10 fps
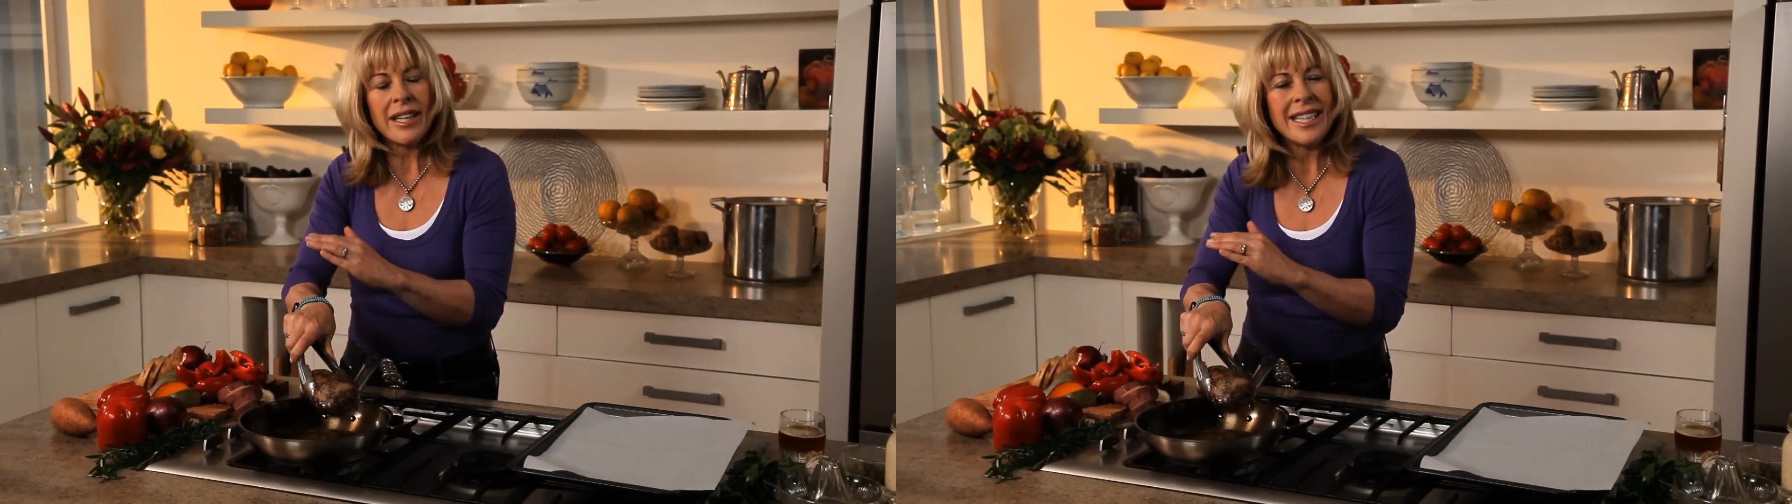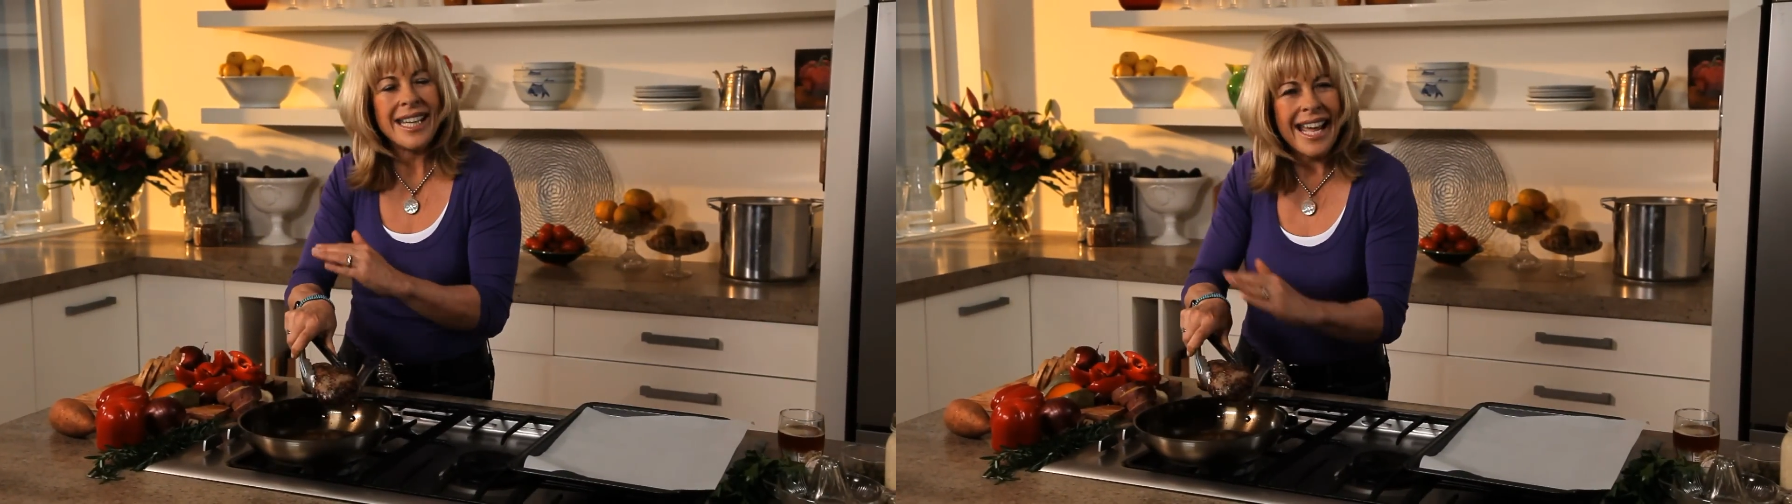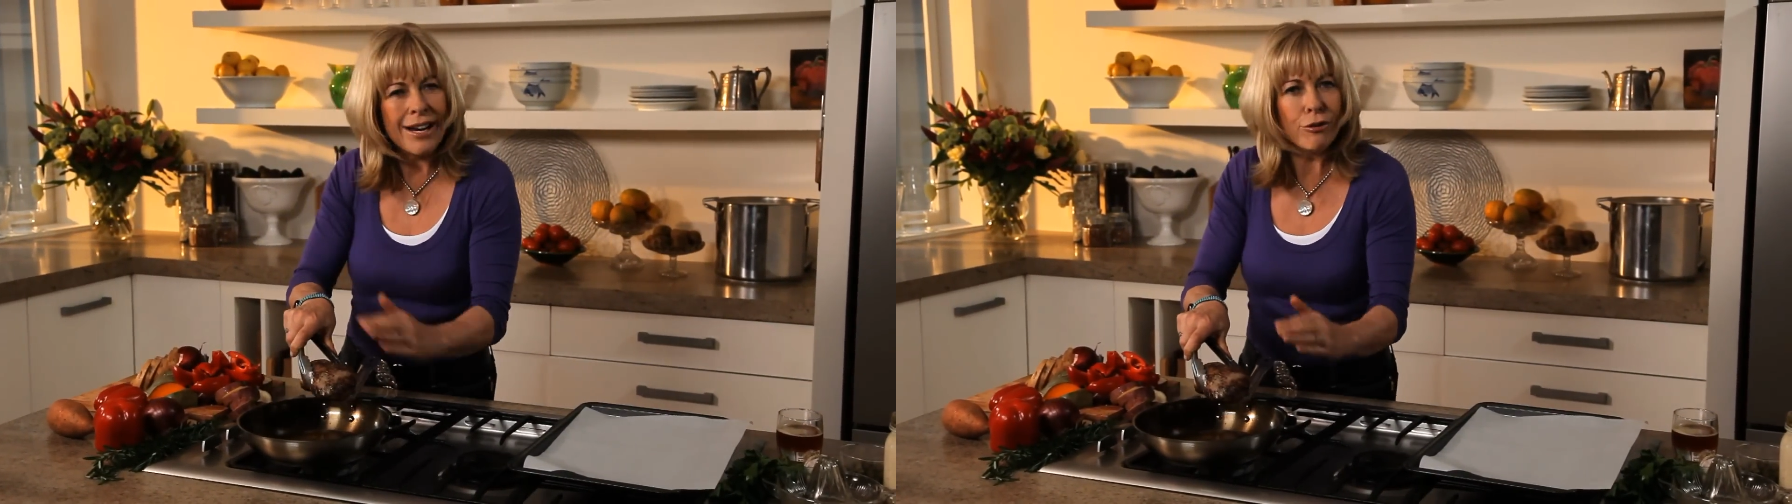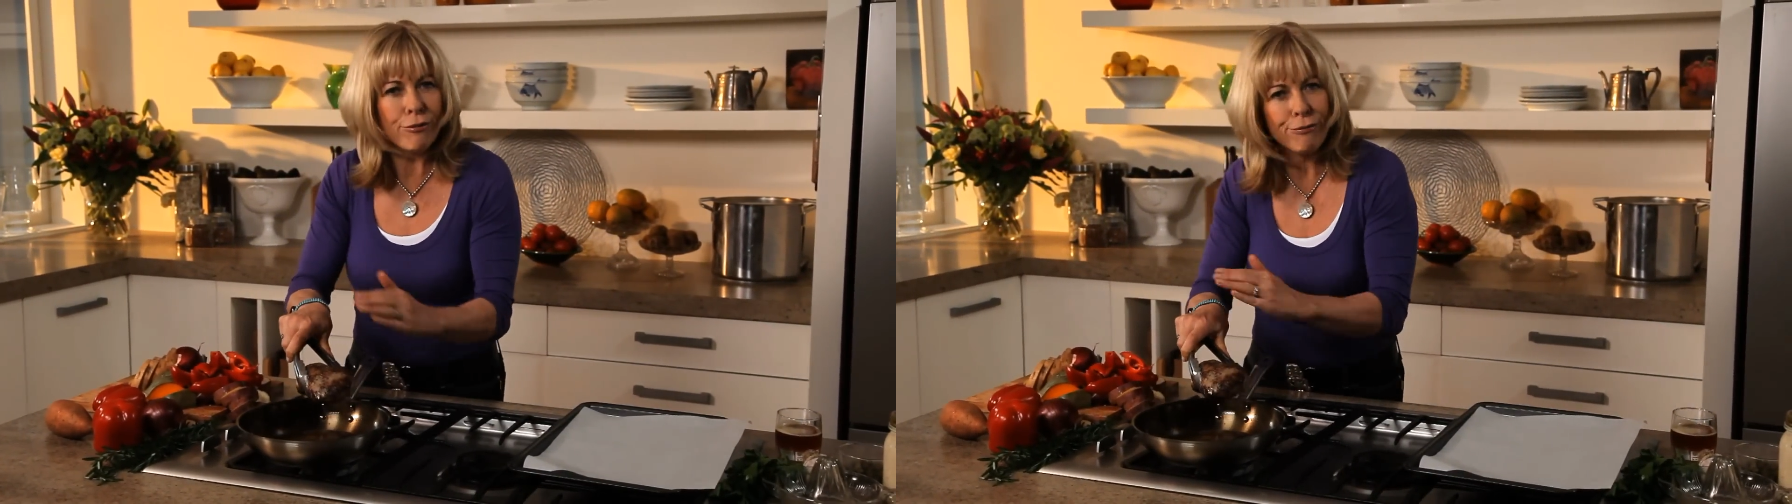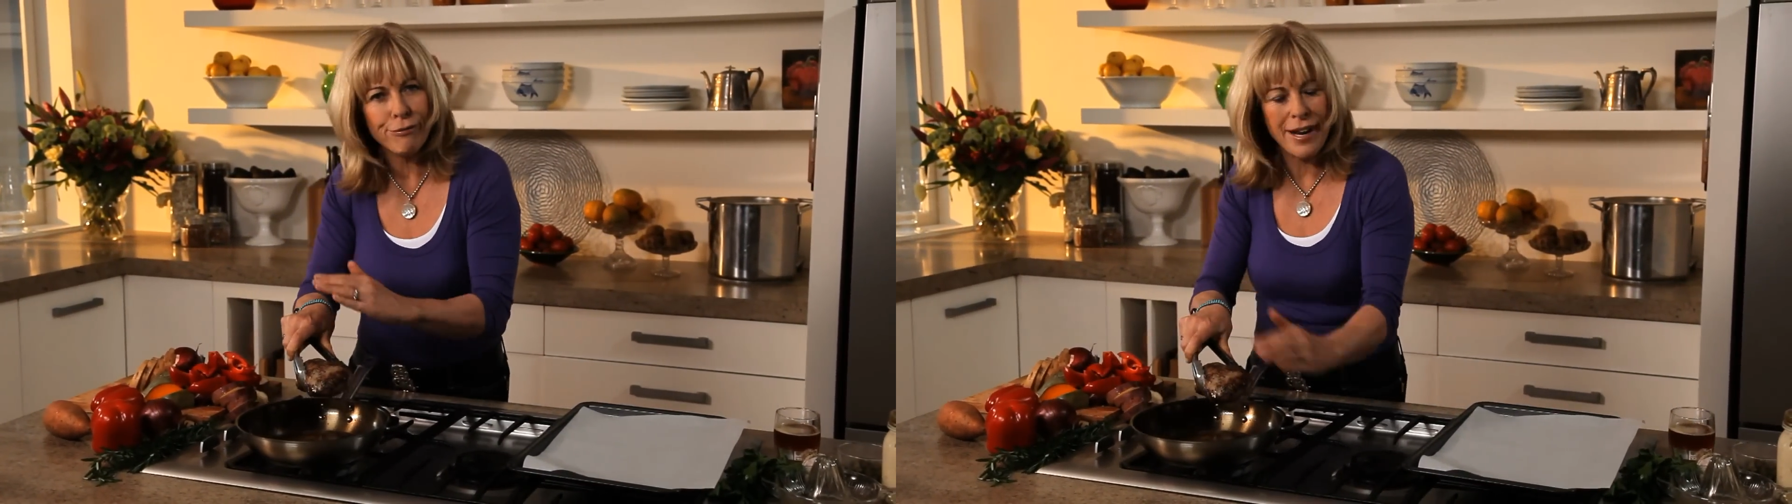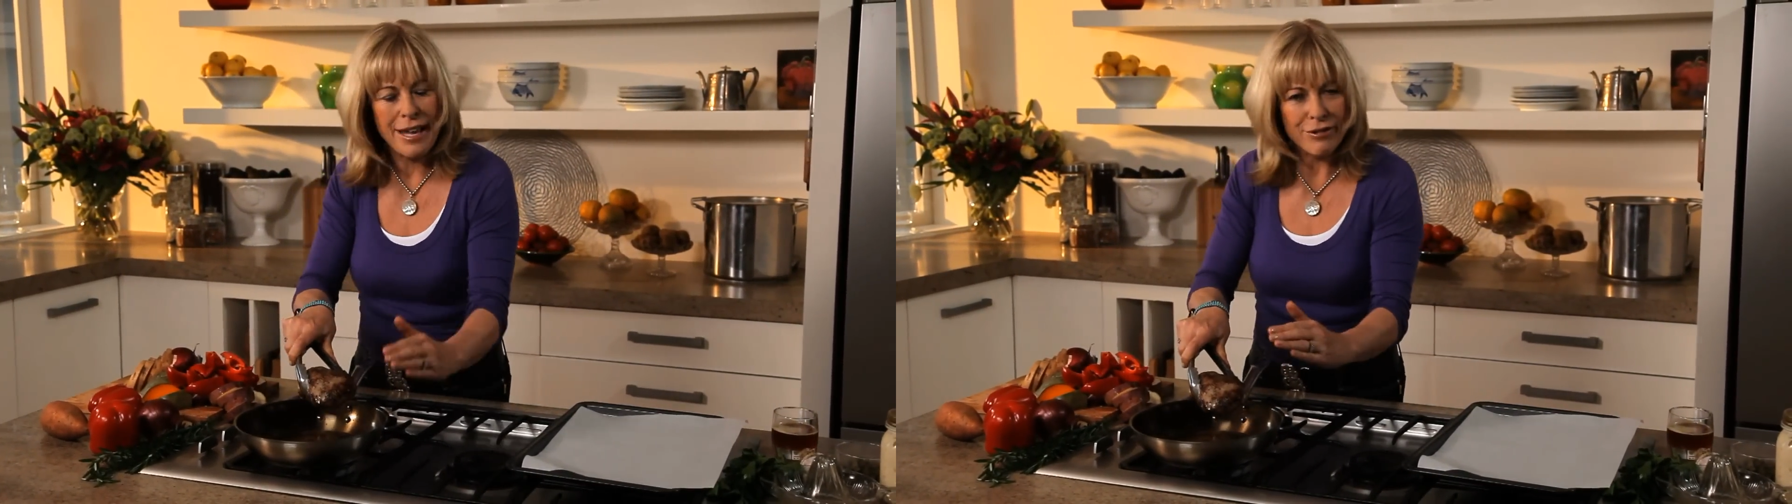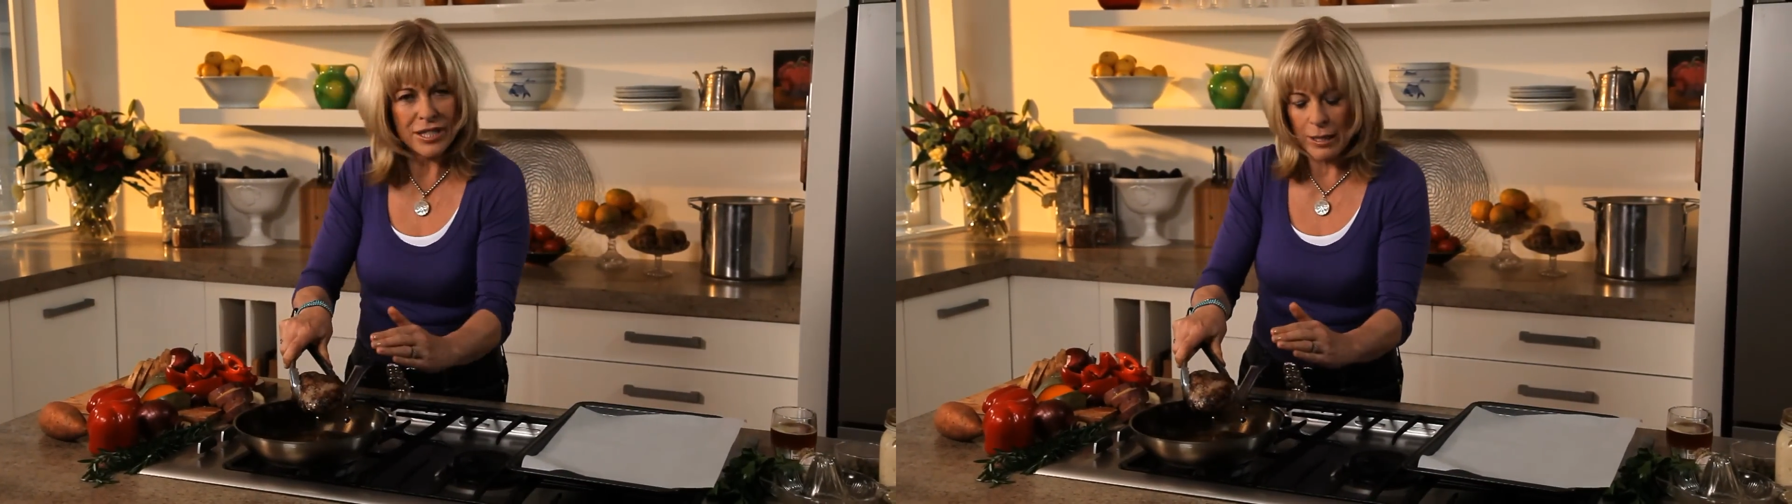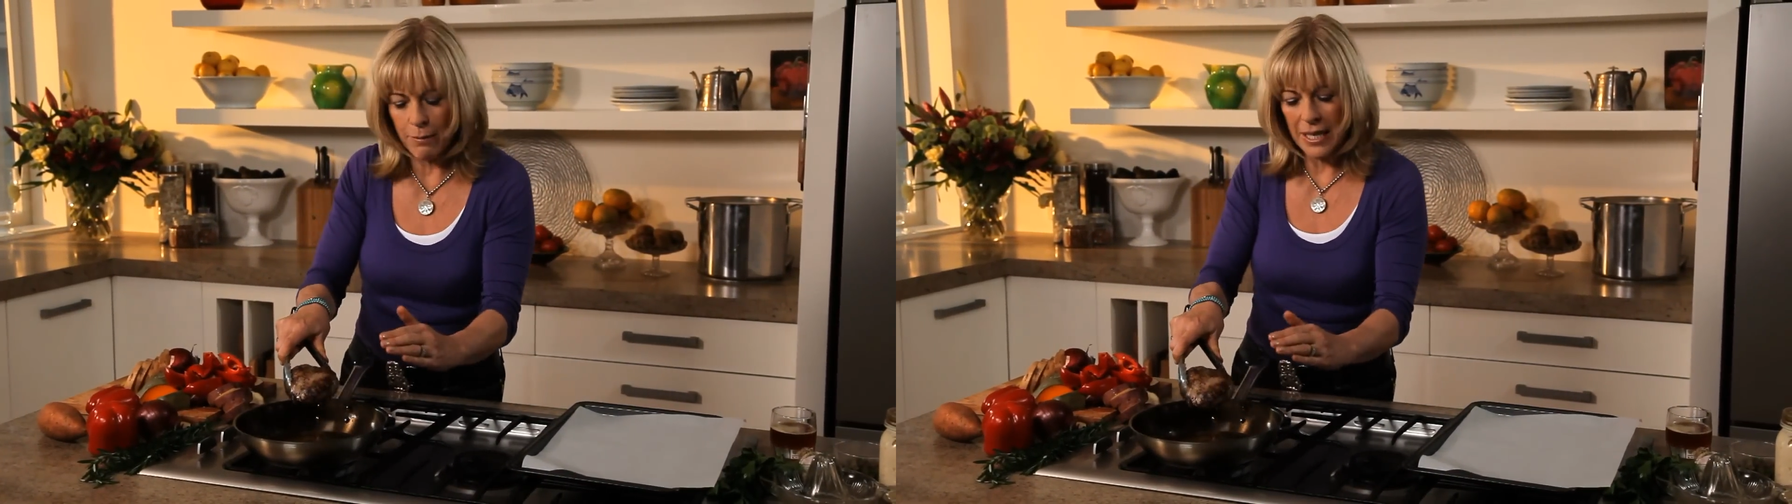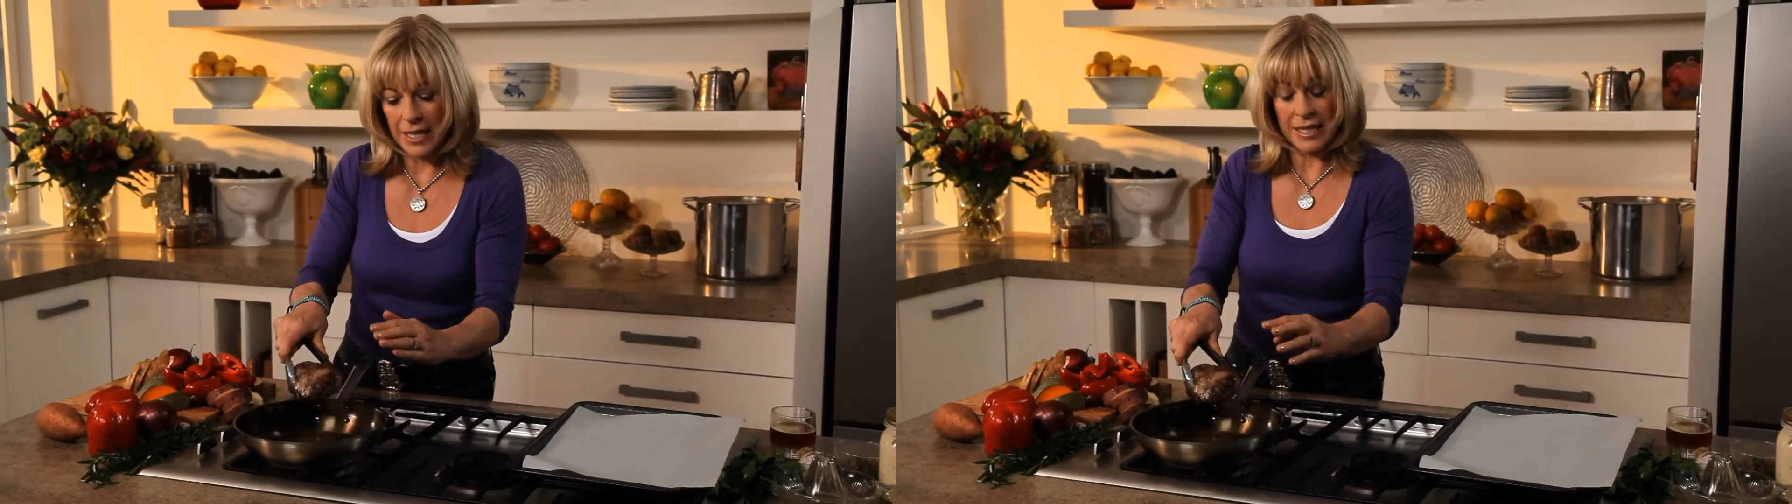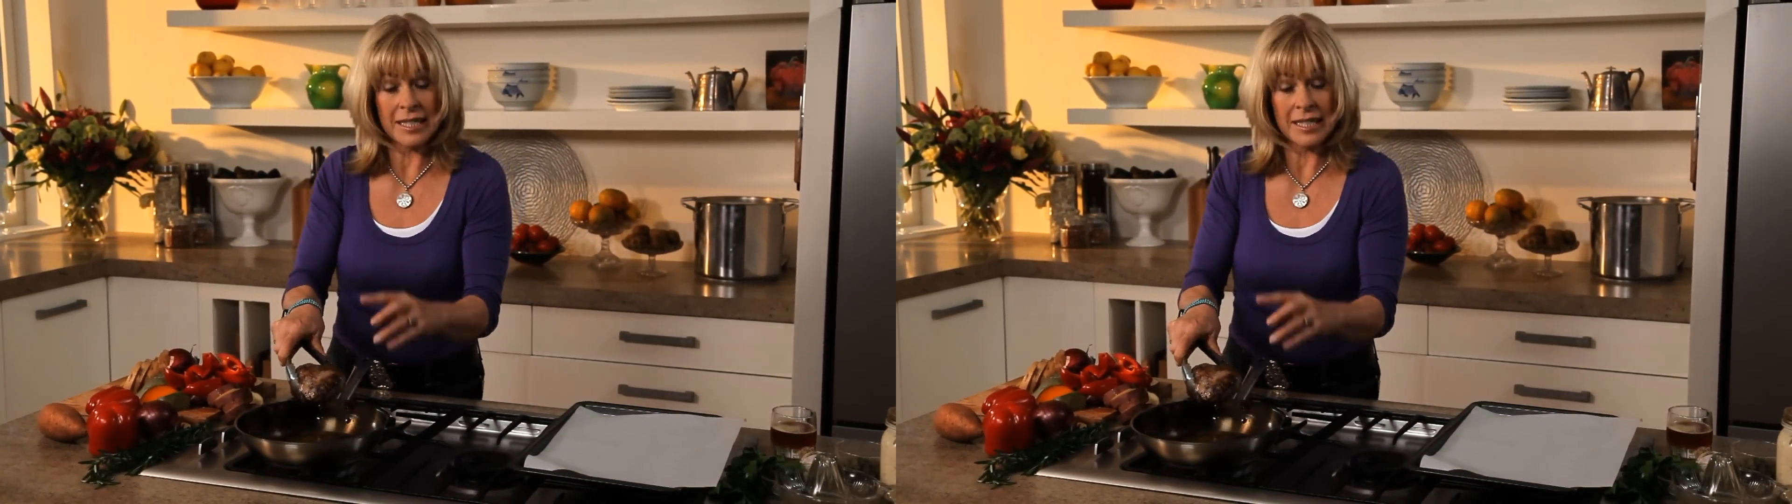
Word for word: layer of flavour to the meat.